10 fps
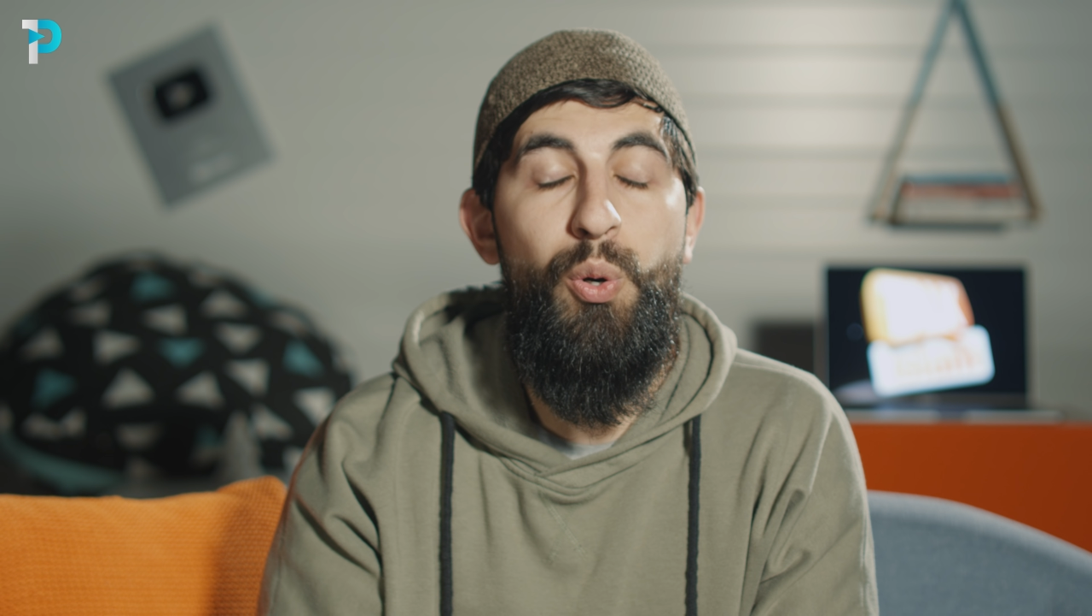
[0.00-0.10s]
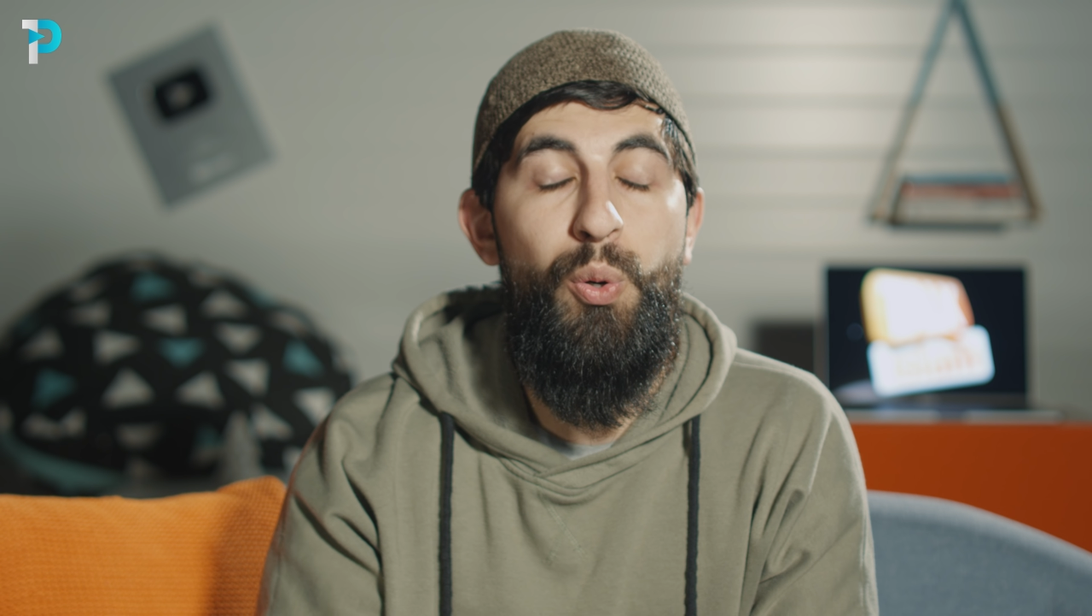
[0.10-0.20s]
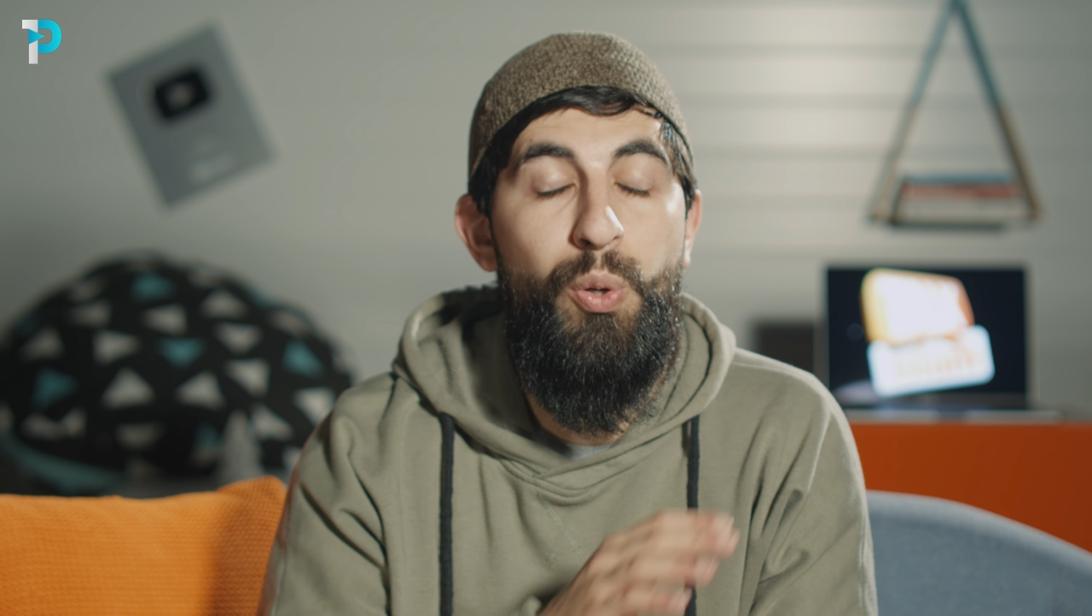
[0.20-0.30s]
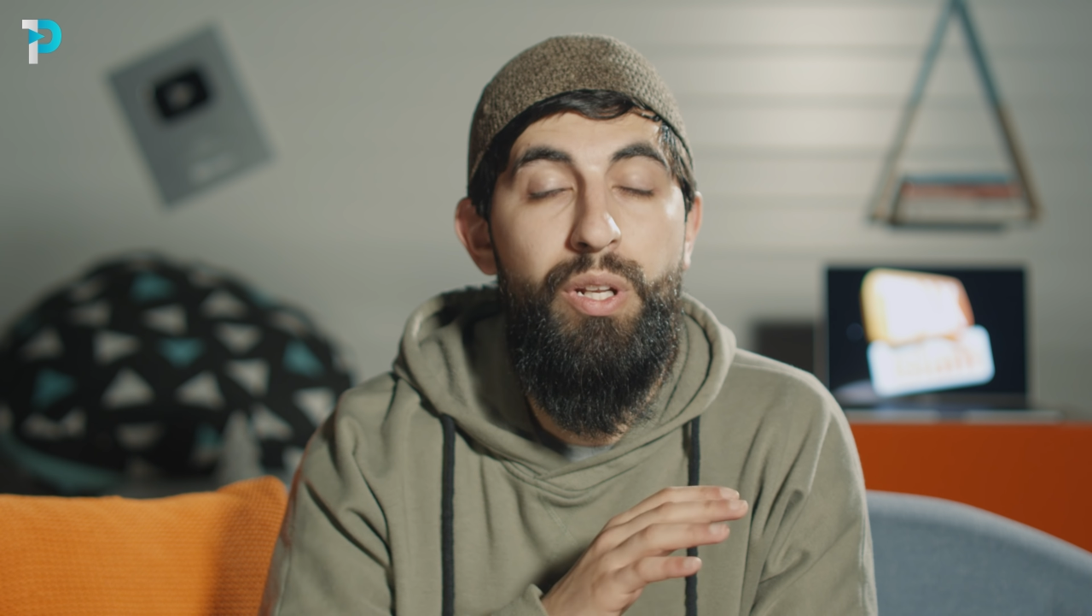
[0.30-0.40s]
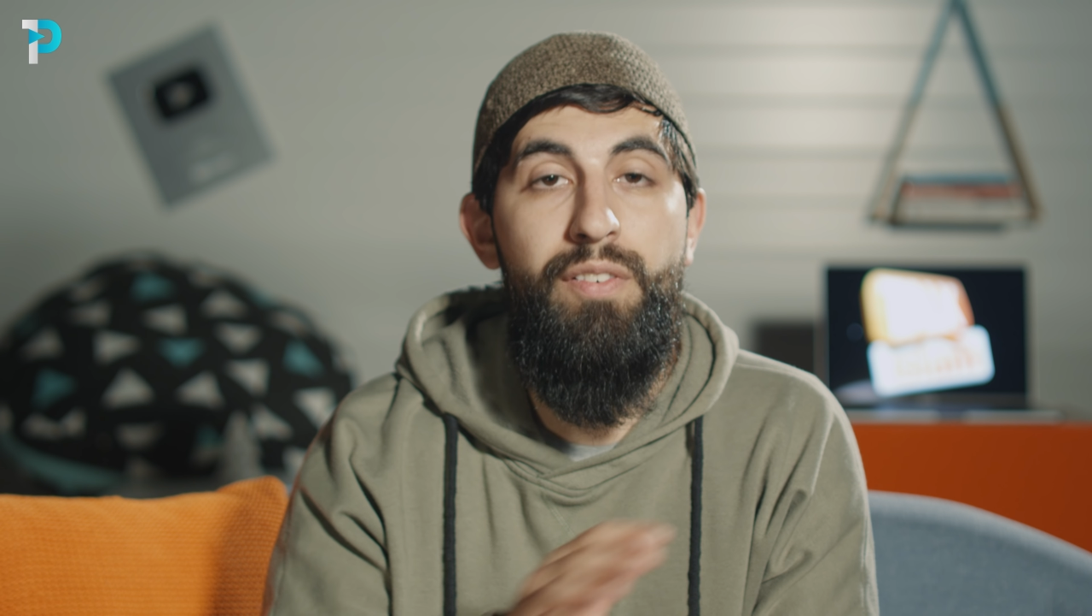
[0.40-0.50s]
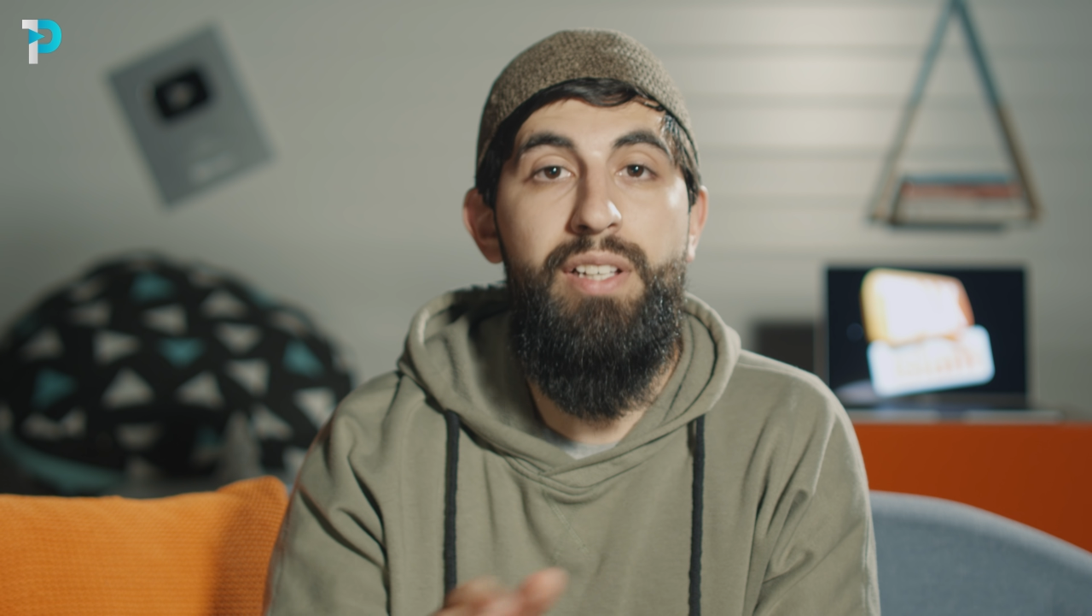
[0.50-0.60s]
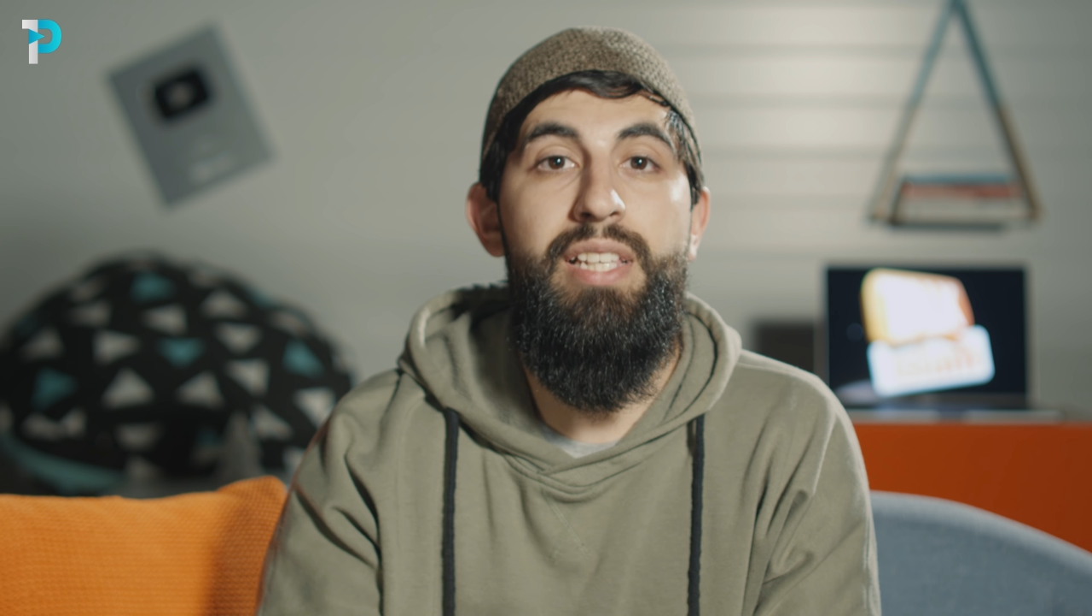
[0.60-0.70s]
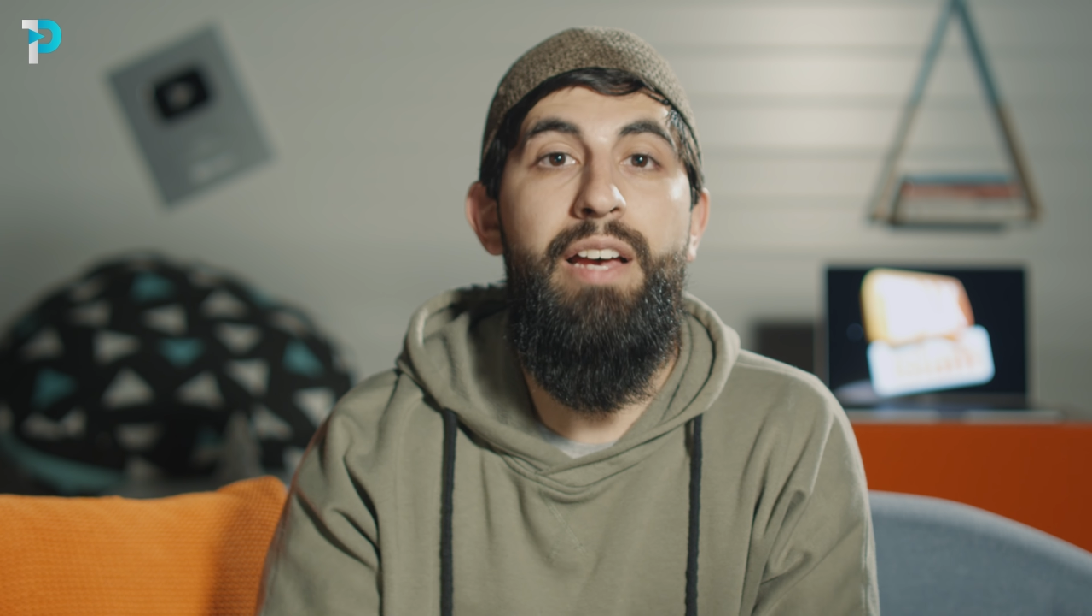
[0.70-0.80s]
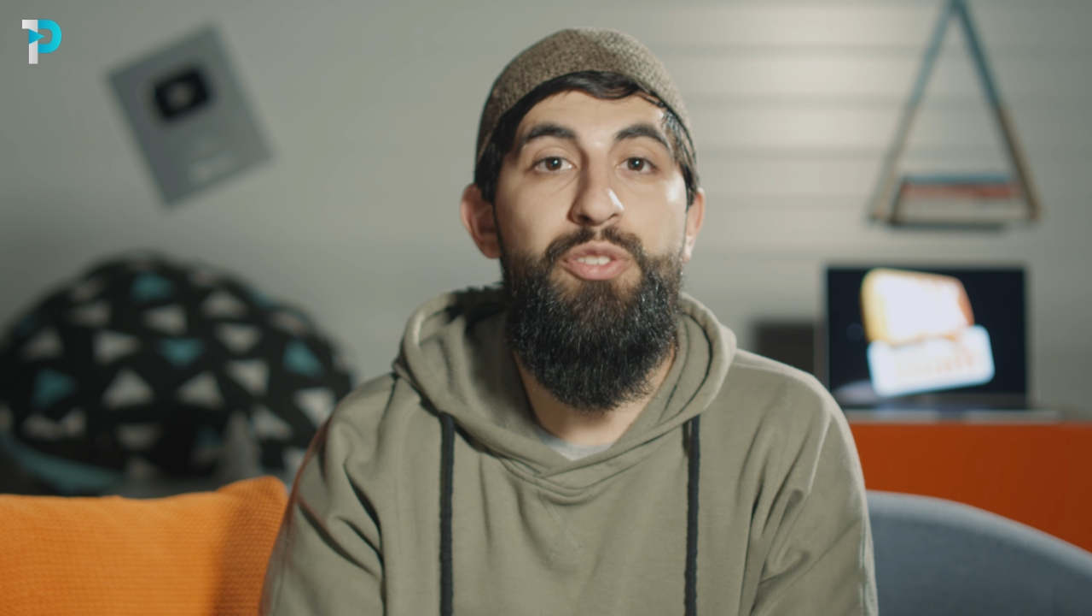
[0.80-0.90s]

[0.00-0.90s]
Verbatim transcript: All of us have